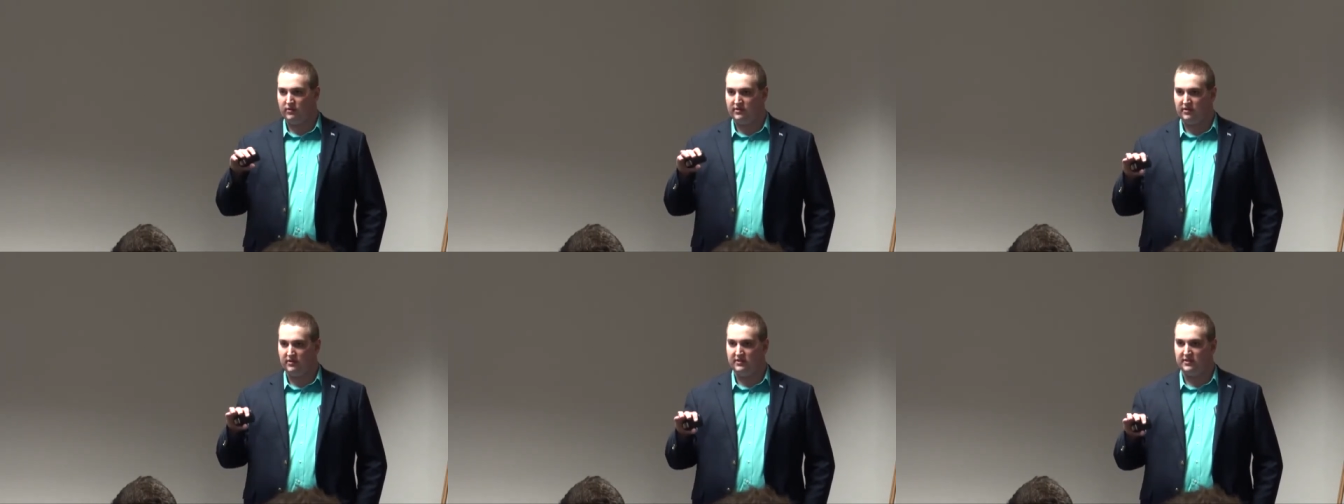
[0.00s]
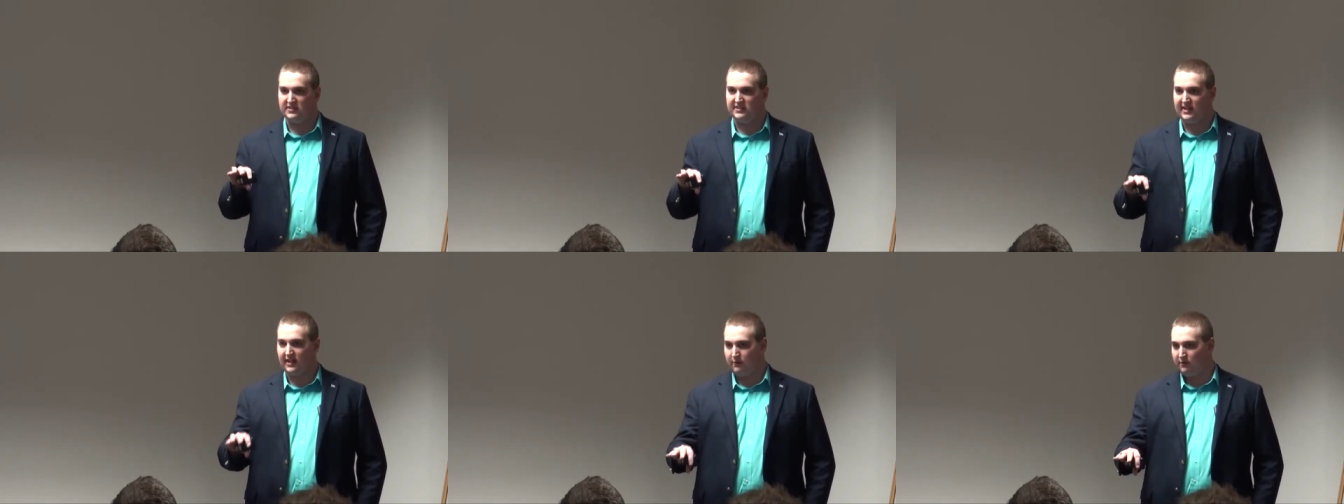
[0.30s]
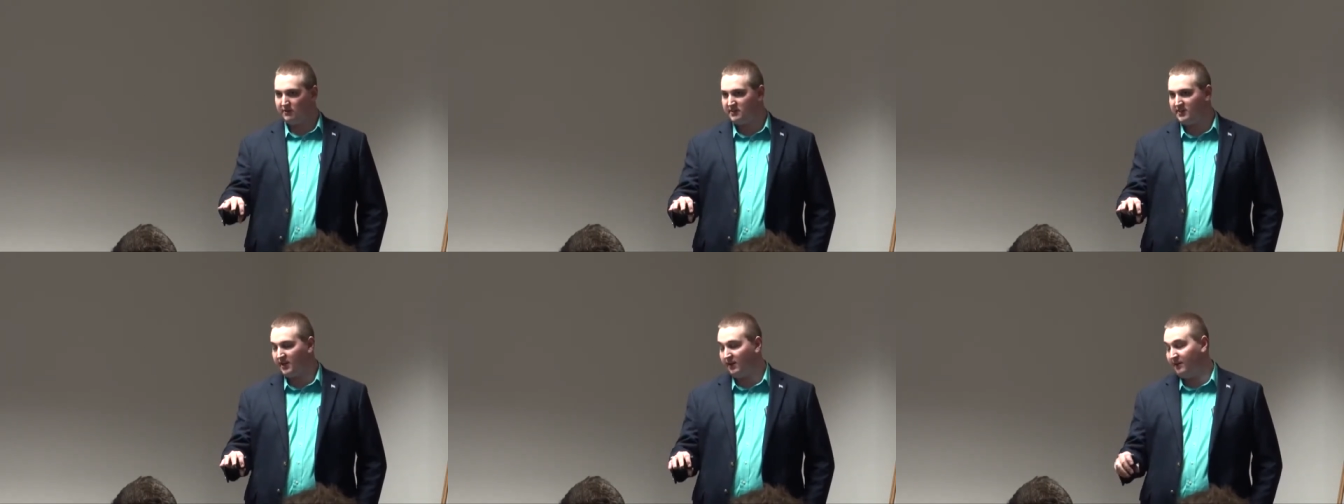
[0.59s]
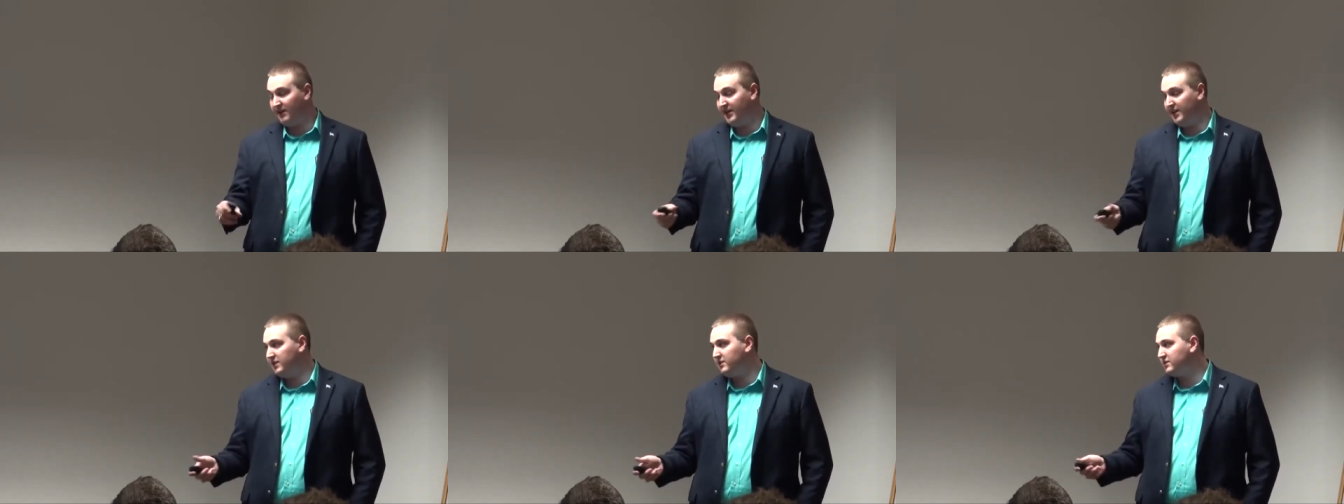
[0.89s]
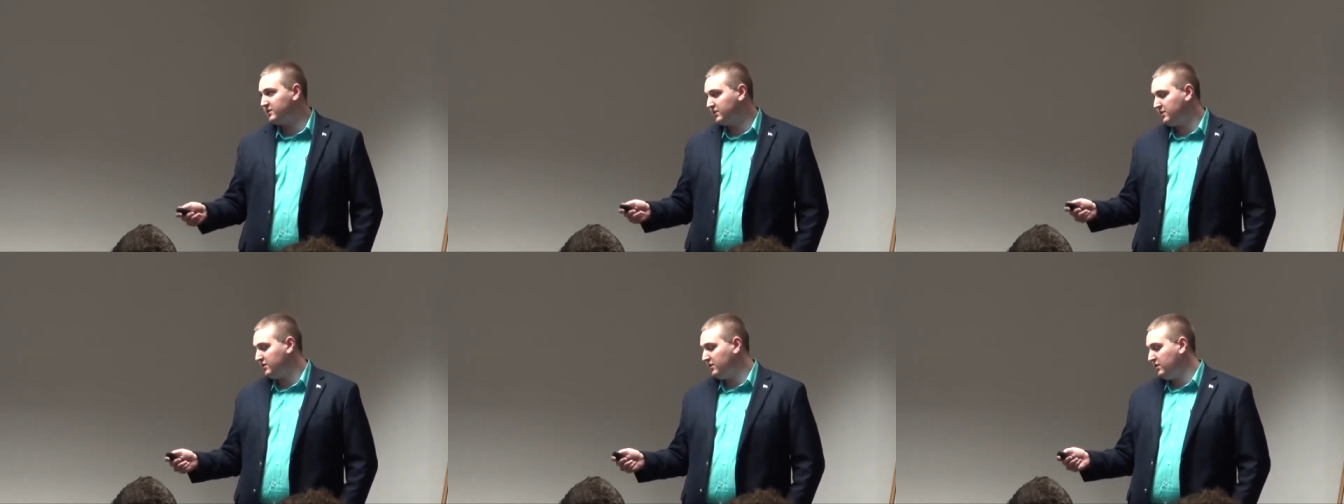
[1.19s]
within the Secretariat.
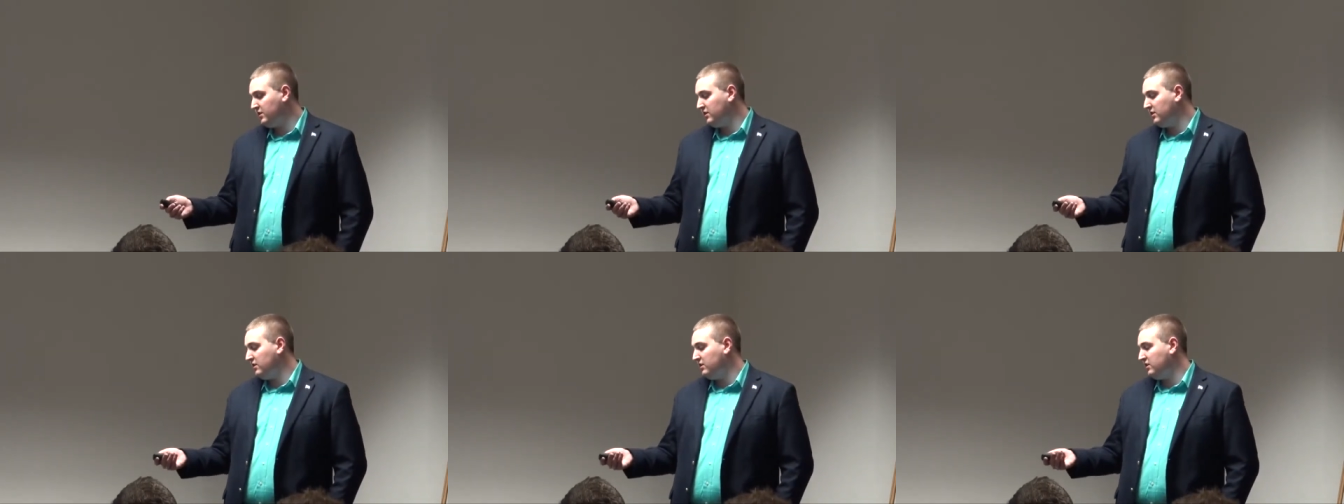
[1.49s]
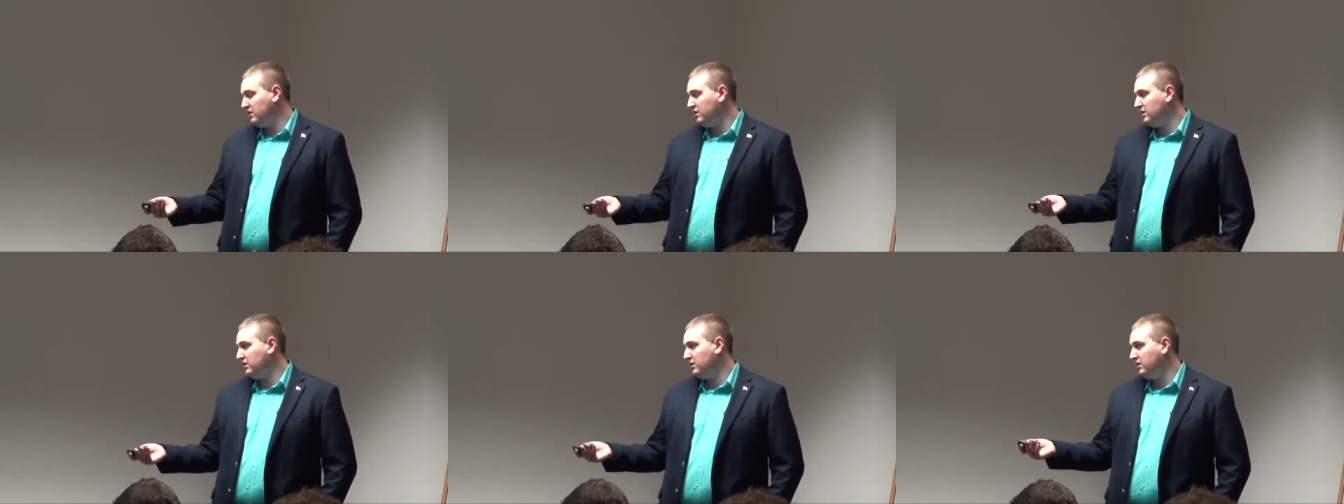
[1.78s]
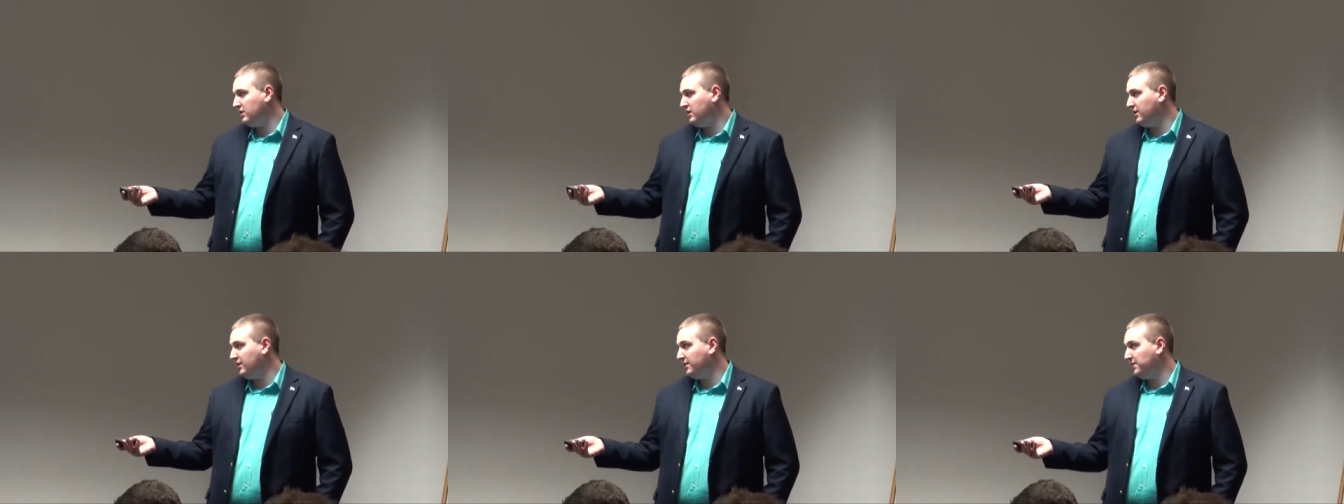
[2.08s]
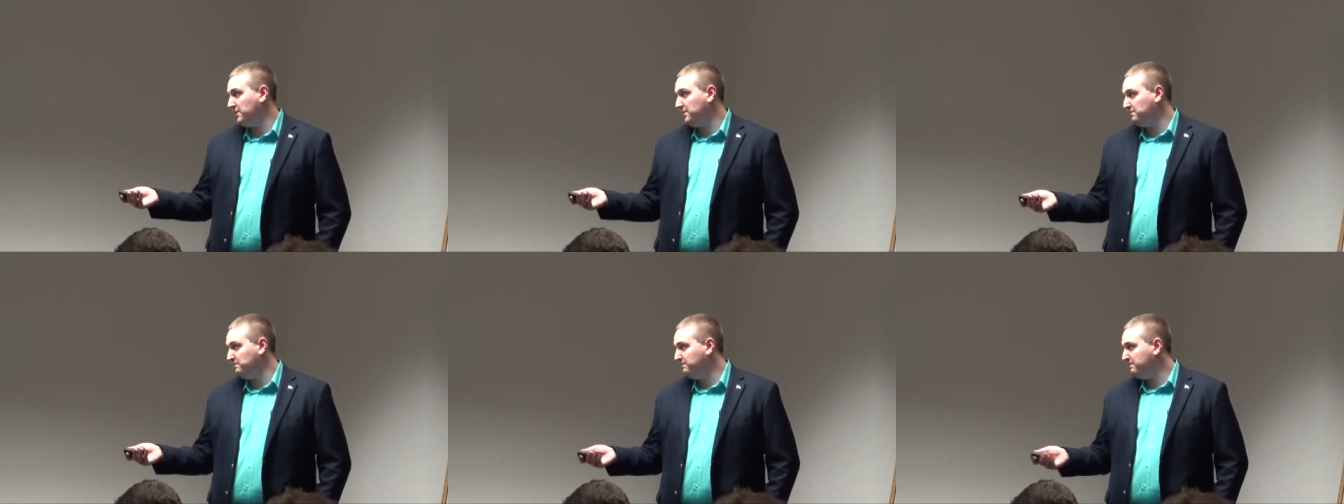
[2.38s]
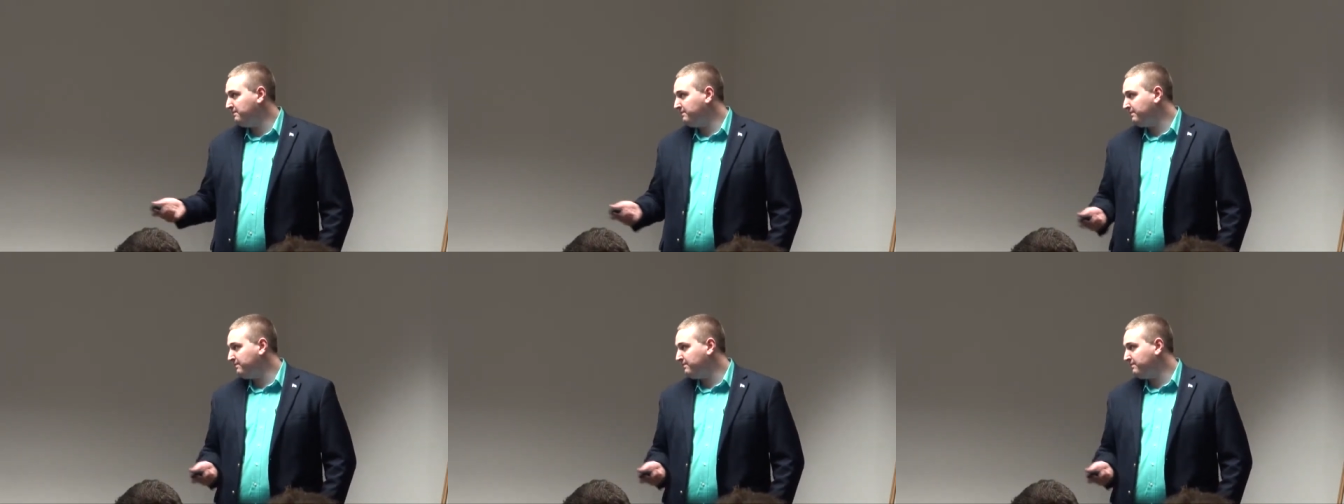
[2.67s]
Um,